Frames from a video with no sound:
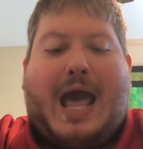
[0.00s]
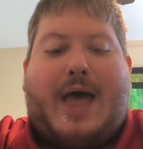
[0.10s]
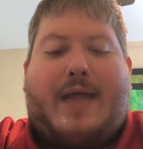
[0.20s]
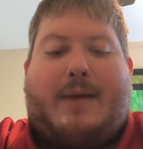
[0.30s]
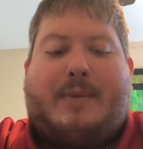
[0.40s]

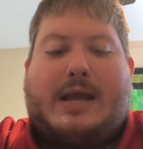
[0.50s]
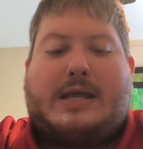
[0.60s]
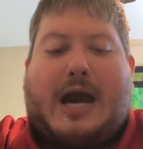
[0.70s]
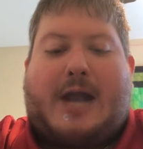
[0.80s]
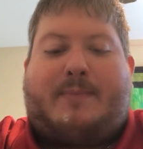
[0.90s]
and that being
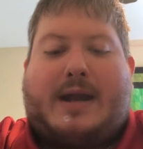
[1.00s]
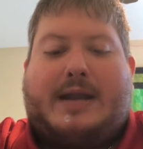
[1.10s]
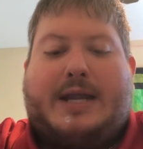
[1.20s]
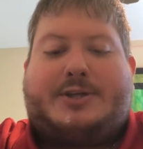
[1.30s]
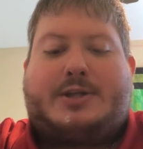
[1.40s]
God by
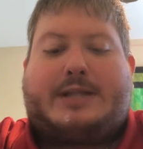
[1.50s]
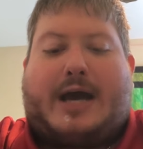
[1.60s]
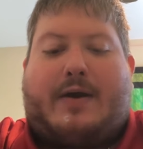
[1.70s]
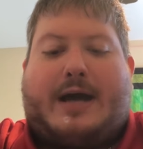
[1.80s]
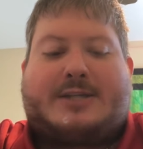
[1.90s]
nature,
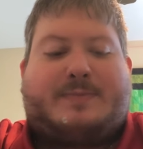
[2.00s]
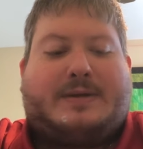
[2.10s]
thou hast